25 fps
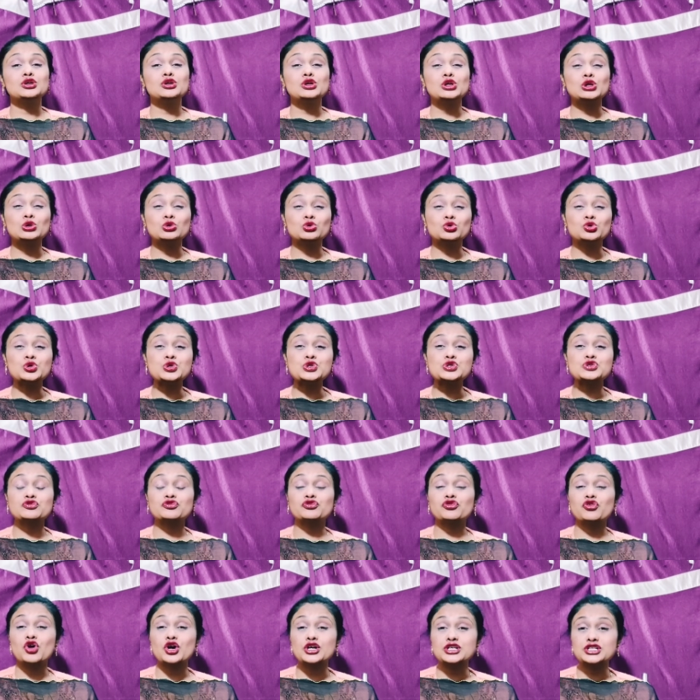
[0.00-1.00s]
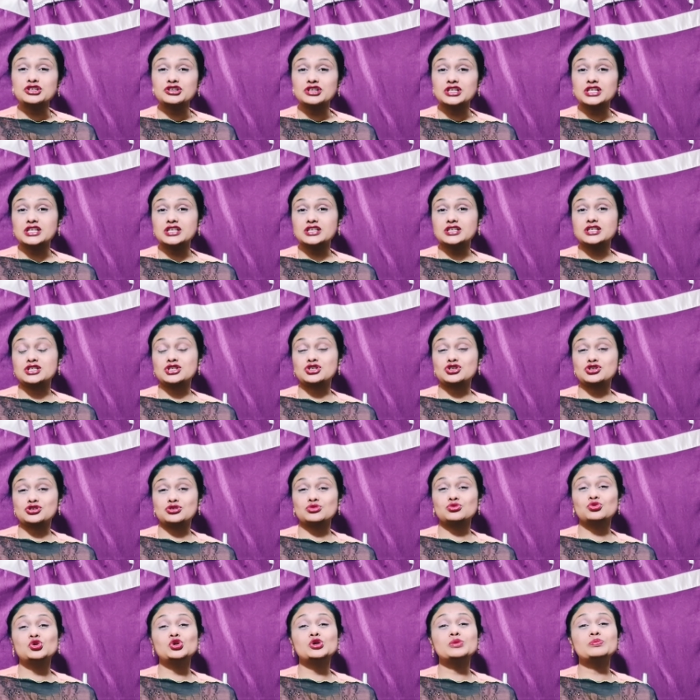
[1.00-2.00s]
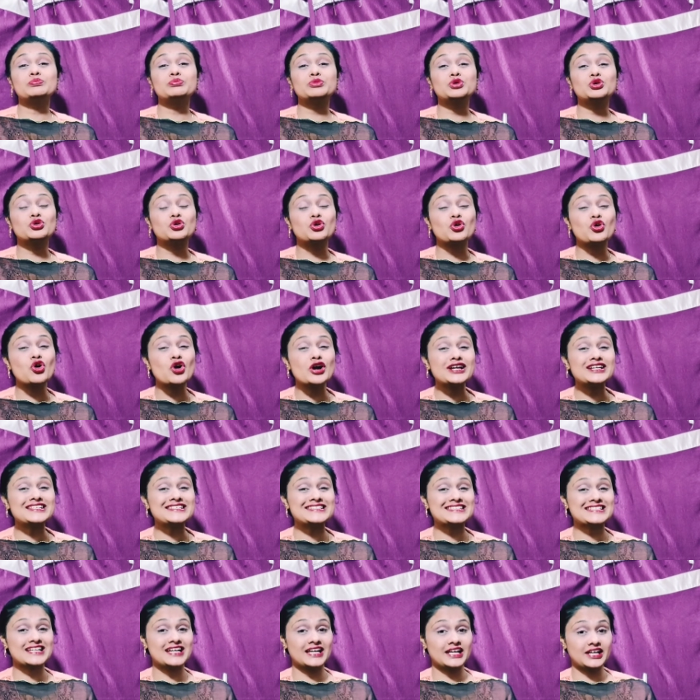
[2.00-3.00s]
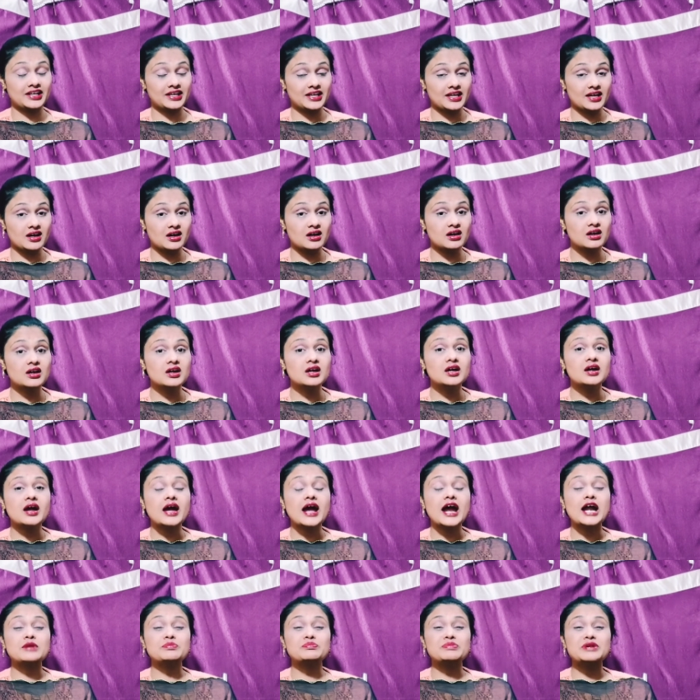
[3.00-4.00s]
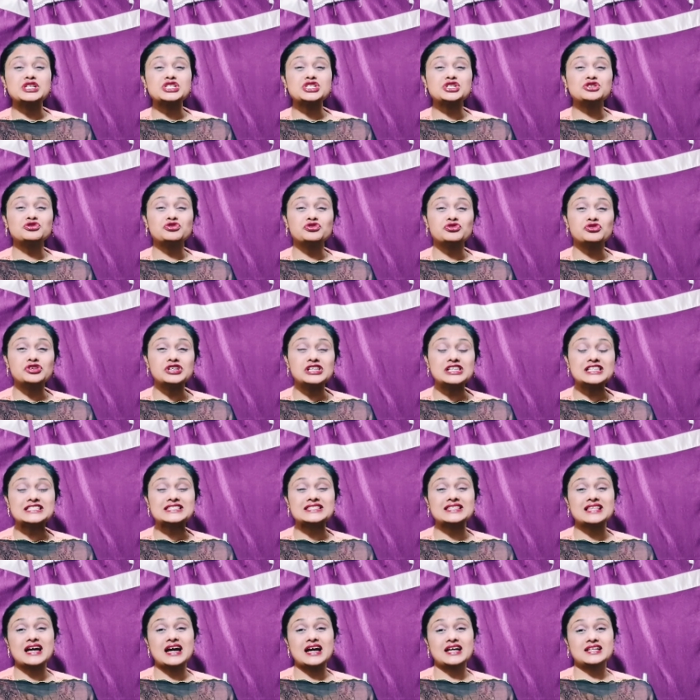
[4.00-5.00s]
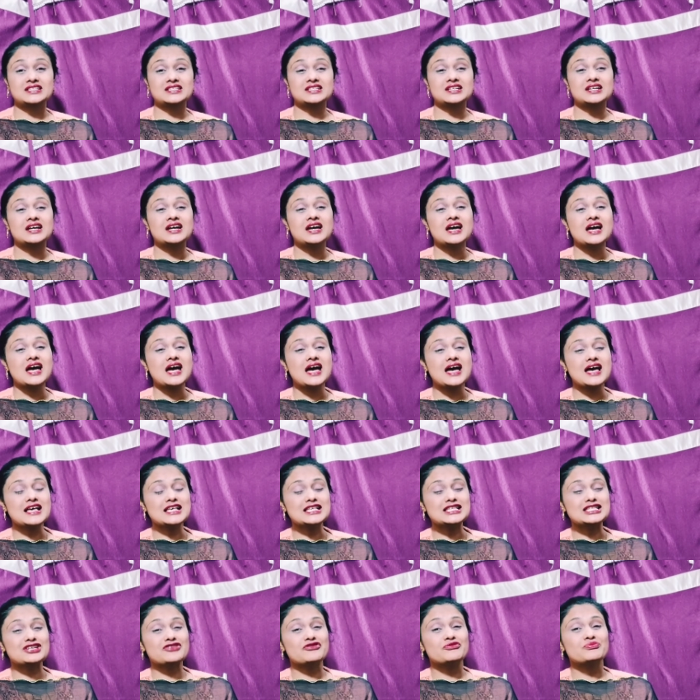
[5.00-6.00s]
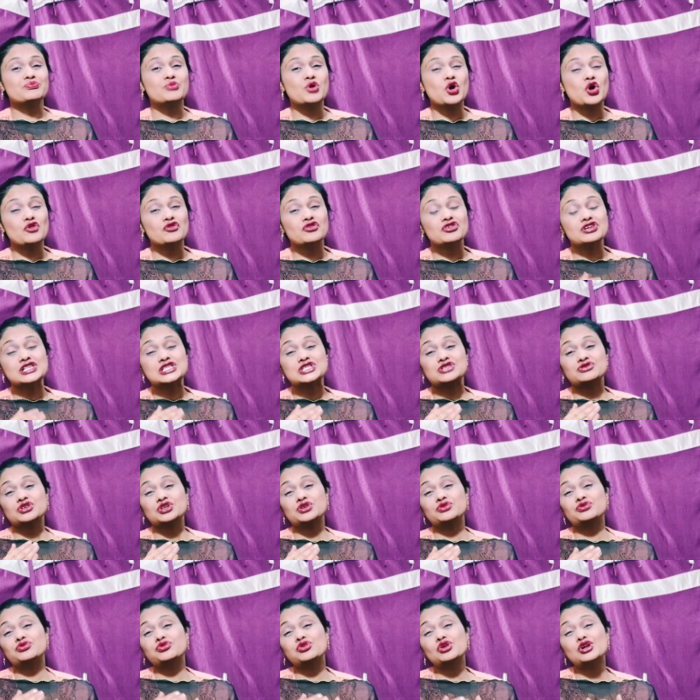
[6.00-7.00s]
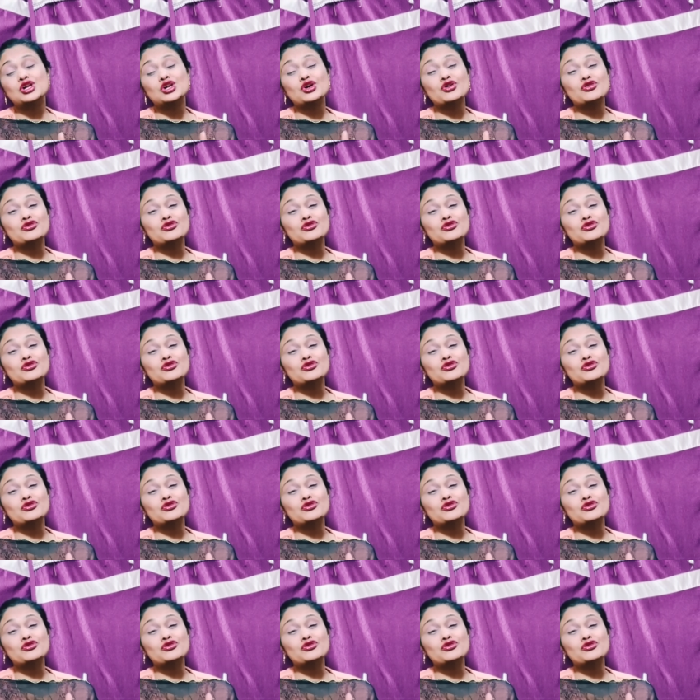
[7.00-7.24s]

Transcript: loose watery stool, mucoid diarrhea, and patient feels that as if bowels were full